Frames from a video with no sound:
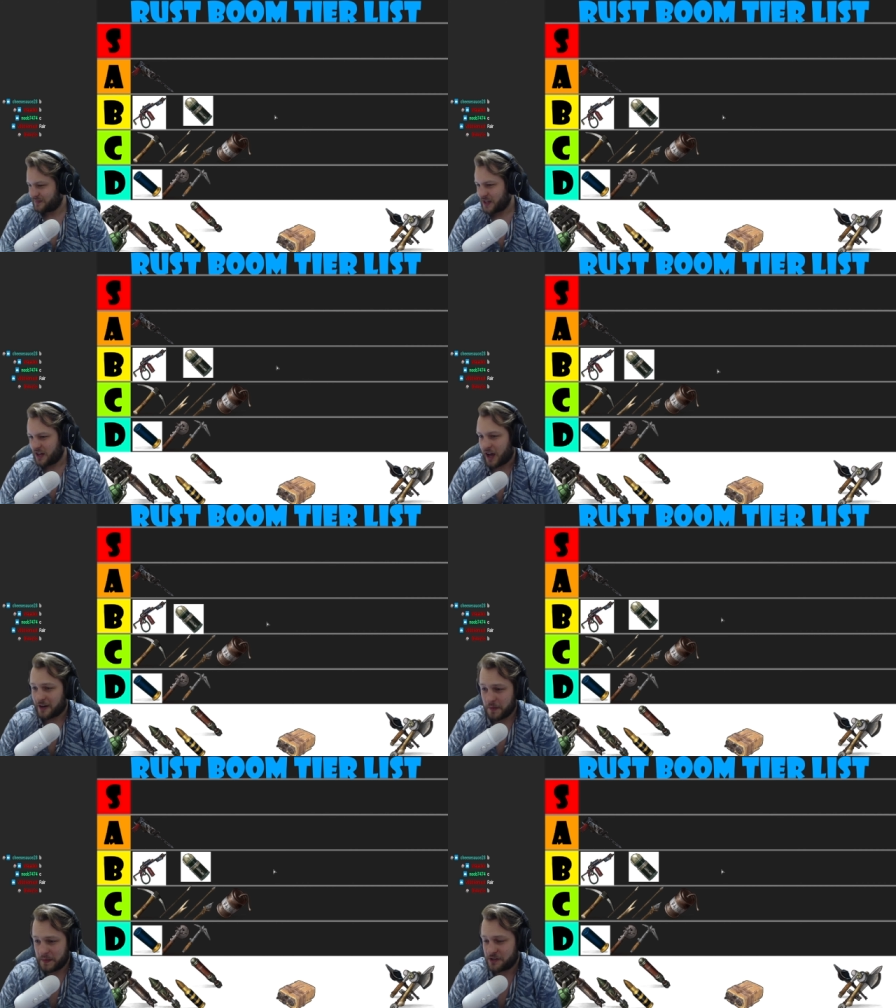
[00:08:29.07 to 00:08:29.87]
A
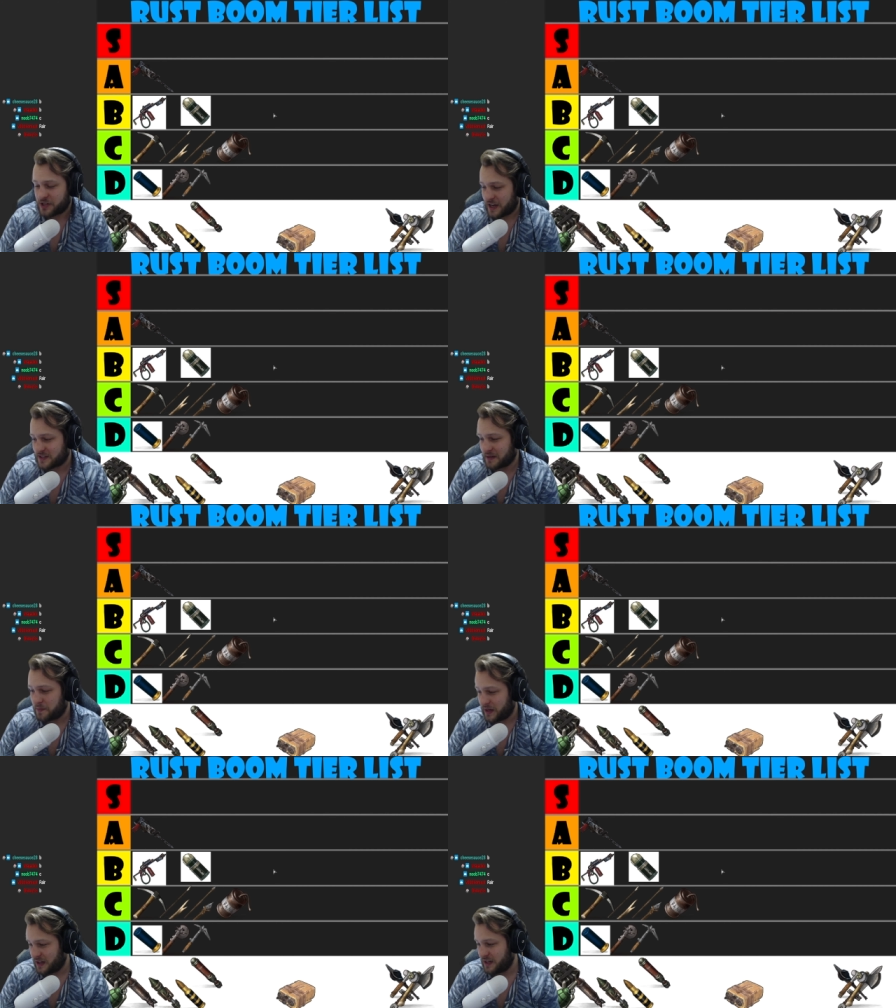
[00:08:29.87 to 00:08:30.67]
lot of people in chat are saying
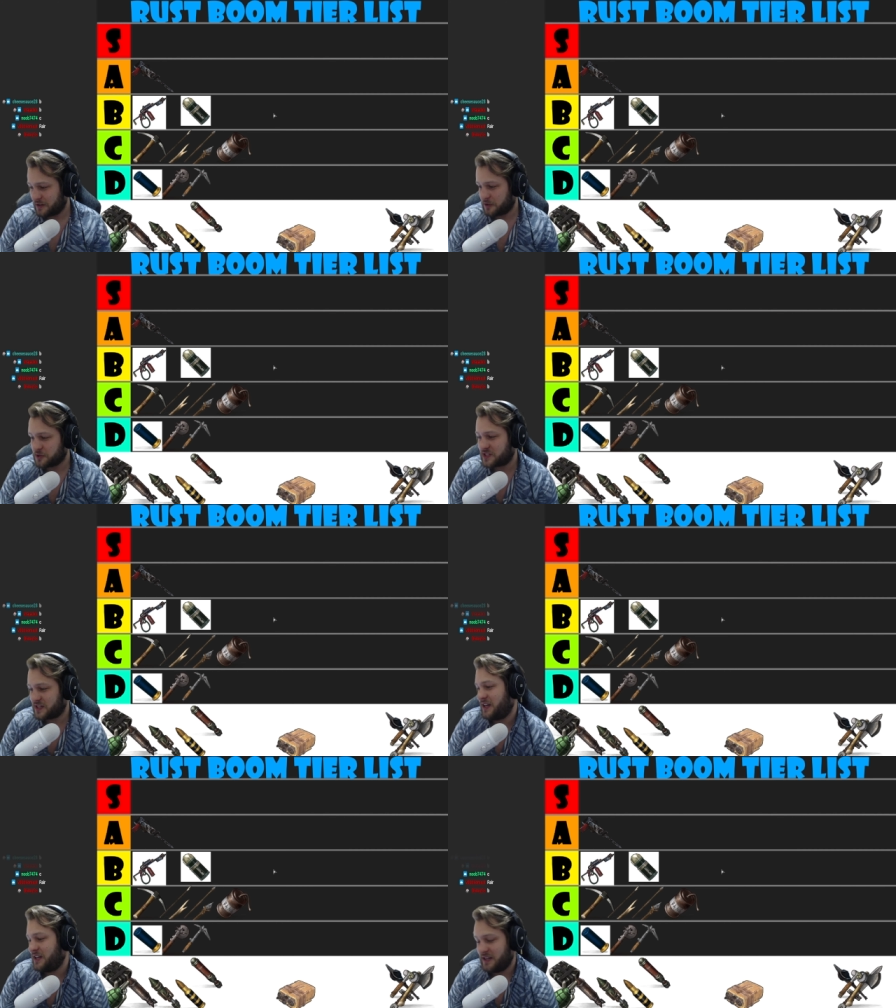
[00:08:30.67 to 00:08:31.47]
B or C.